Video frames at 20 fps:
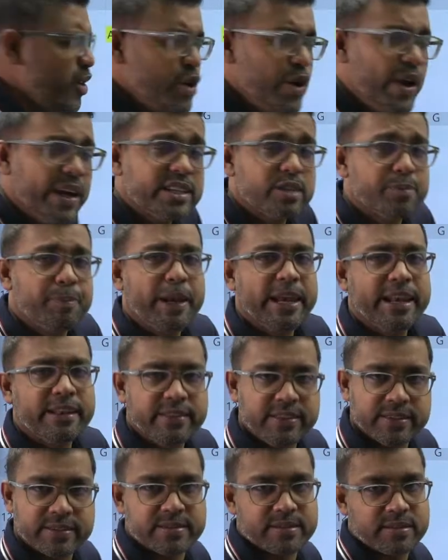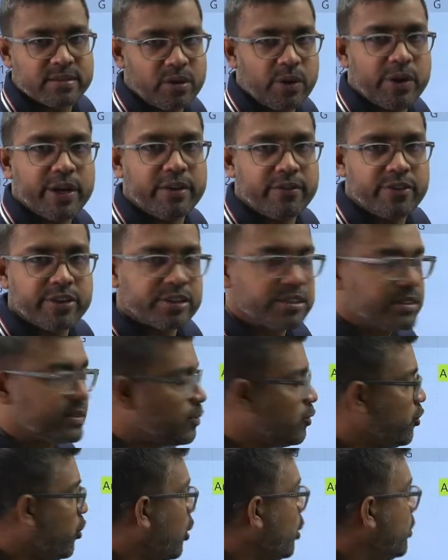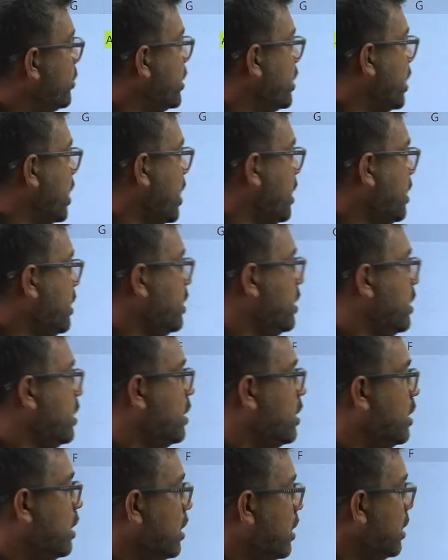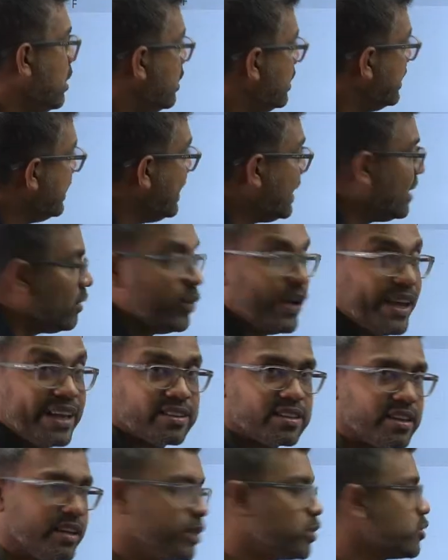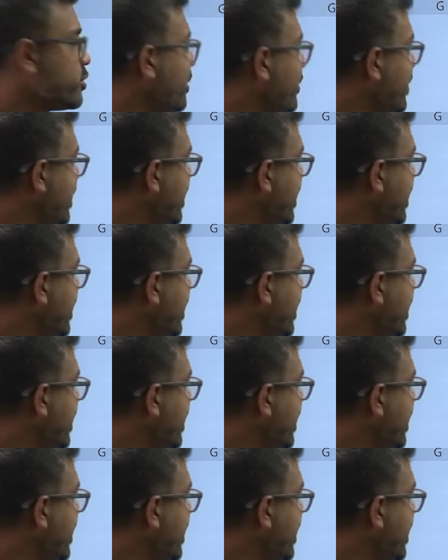you explain this audit risk formula or equation to someone